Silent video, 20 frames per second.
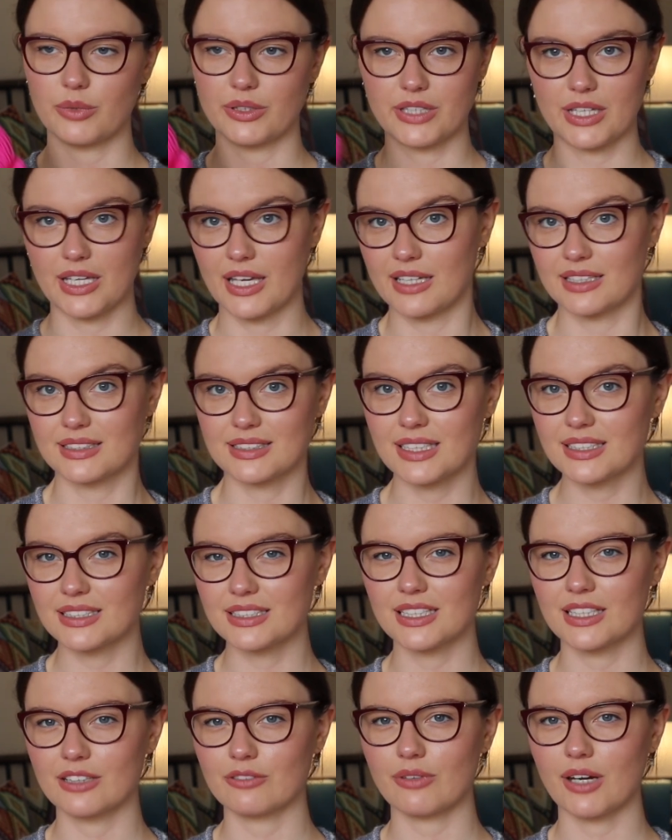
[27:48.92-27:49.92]
the
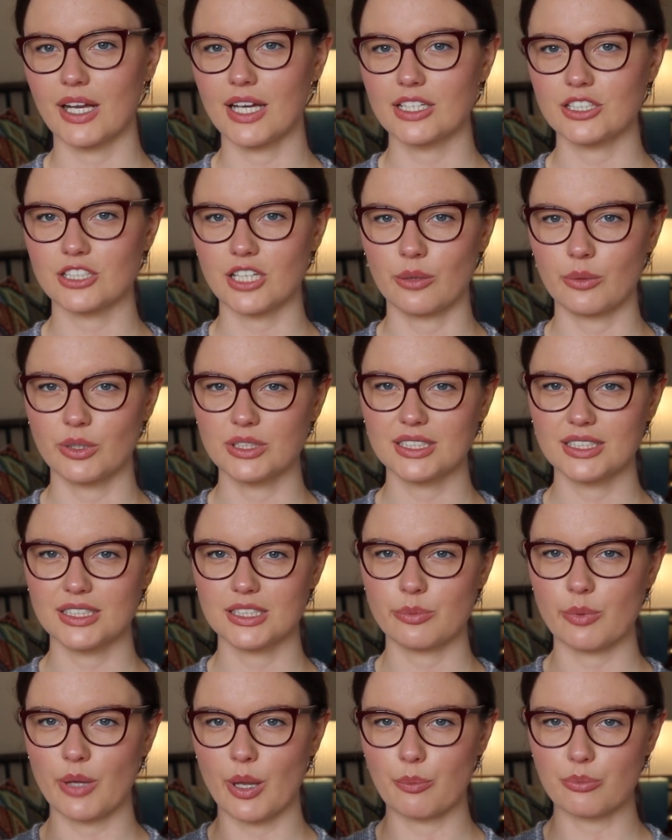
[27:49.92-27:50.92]
existing range. I wanted
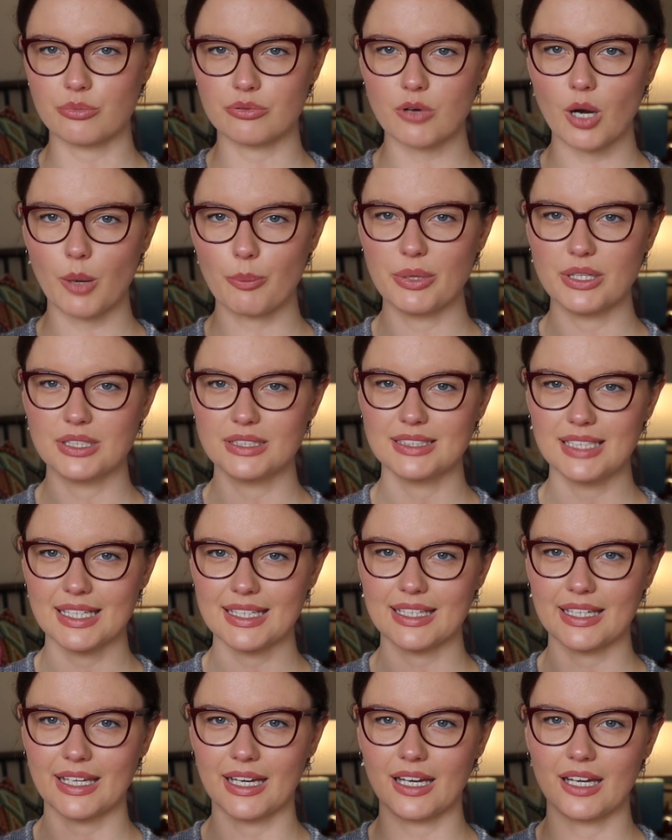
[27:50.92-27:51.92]
it to be a proper
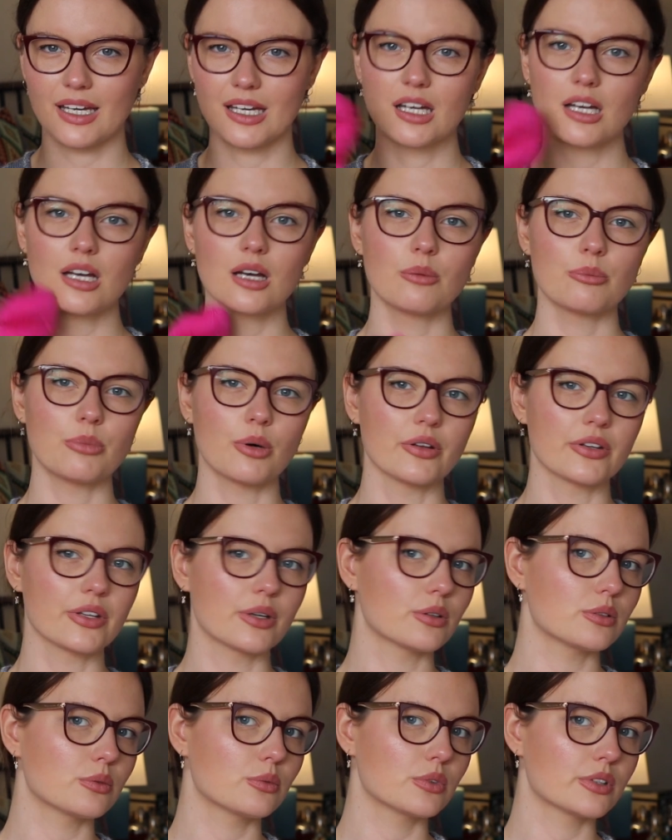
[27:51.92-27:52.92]
zinger,
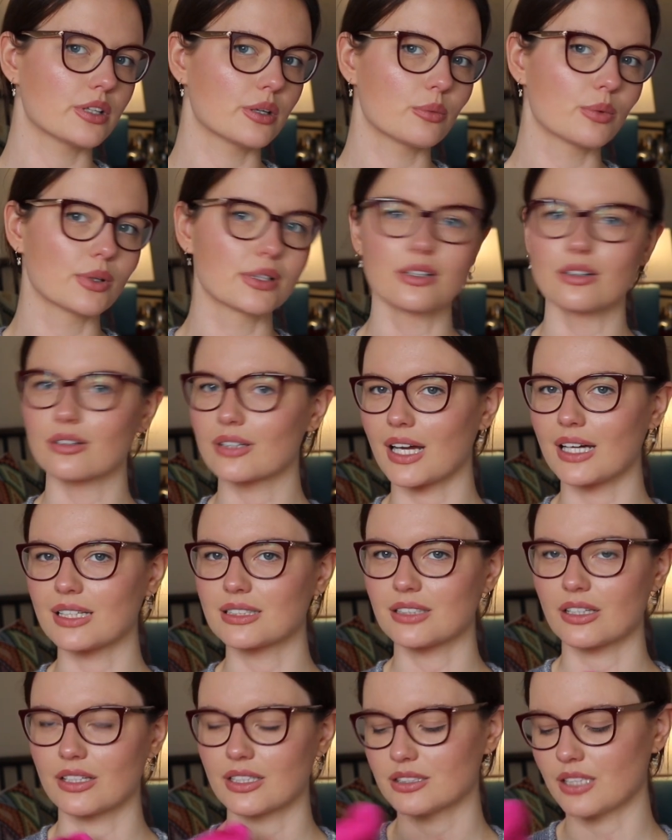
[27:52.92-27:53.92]
but that would look
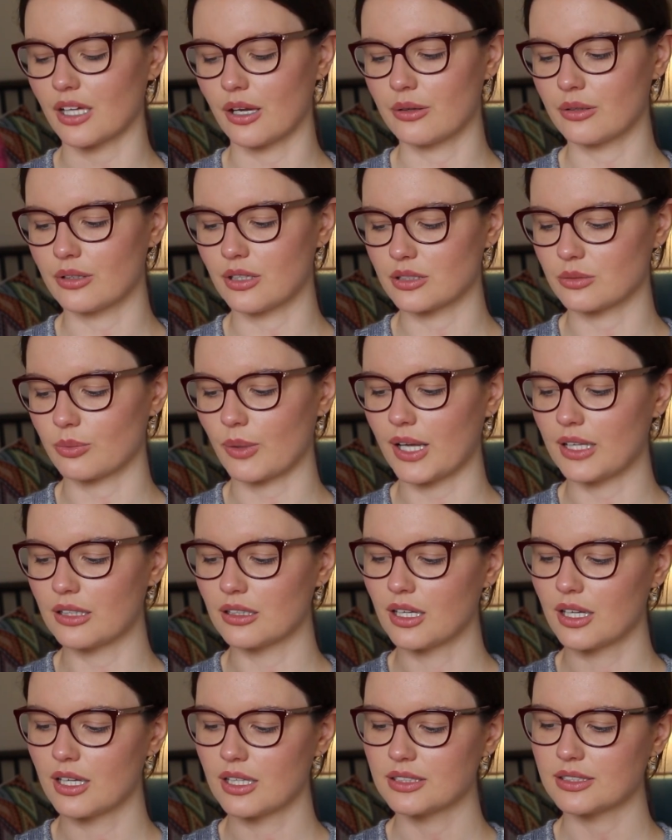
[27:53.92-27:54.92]
nice on its own as
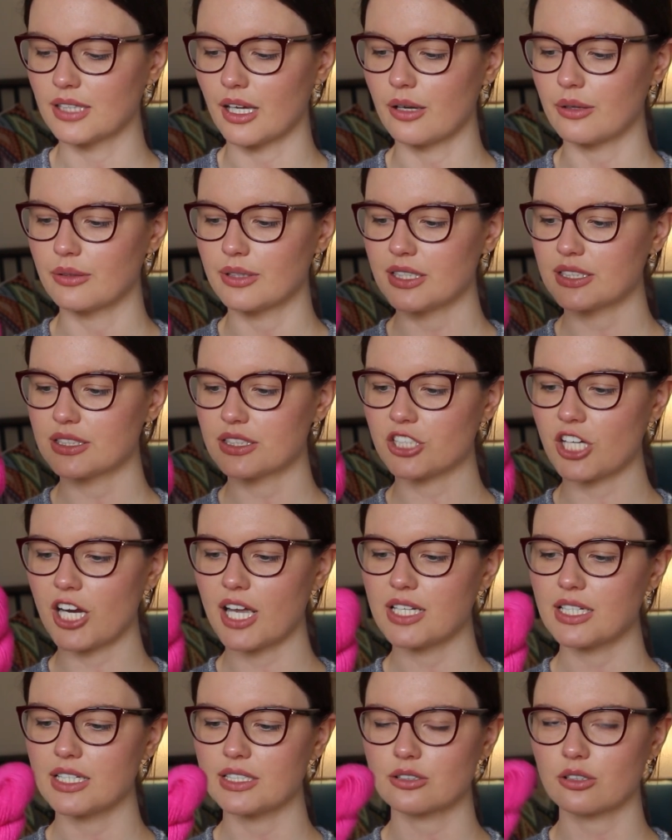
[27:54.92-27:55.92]
well. So this
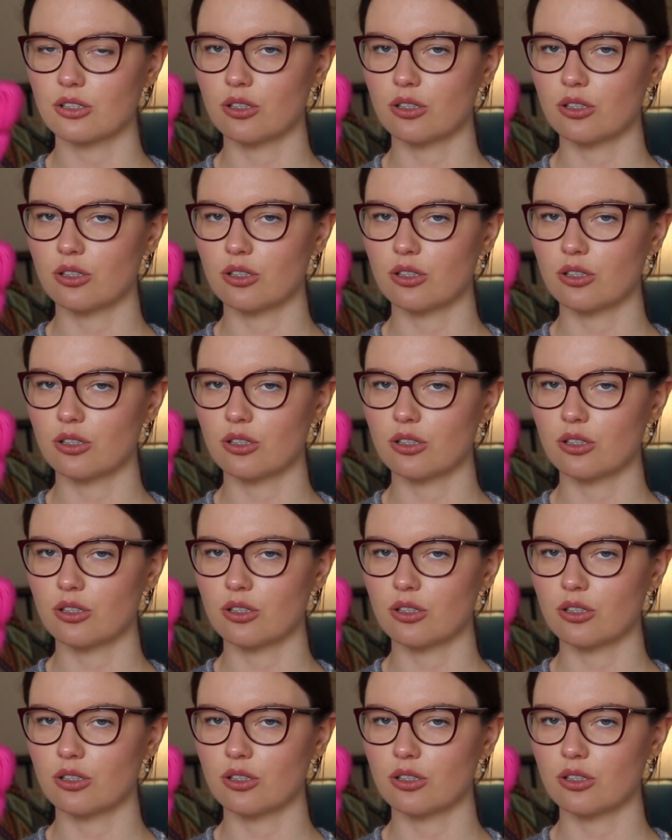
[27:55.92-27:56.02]
shade is